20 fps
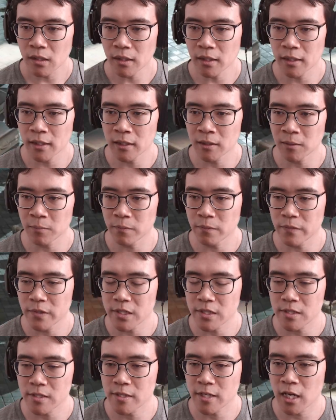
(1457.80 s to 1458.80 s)

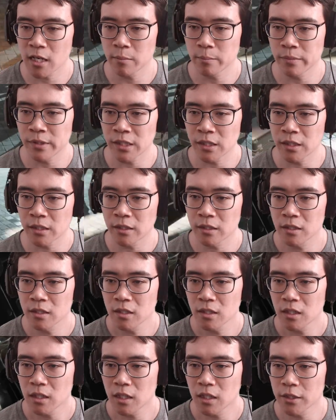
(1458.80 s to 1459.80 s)
this zombie
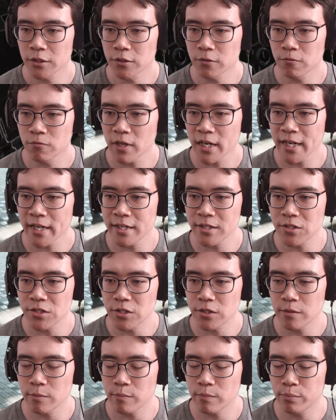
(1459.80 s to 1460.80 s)
on the right,
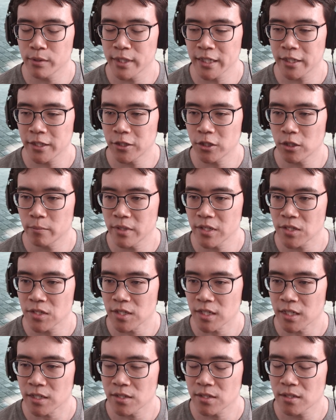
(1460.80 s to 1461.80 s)
you blink and you'll
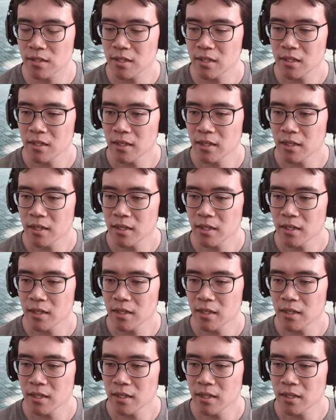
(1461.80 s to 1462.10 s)
miss it.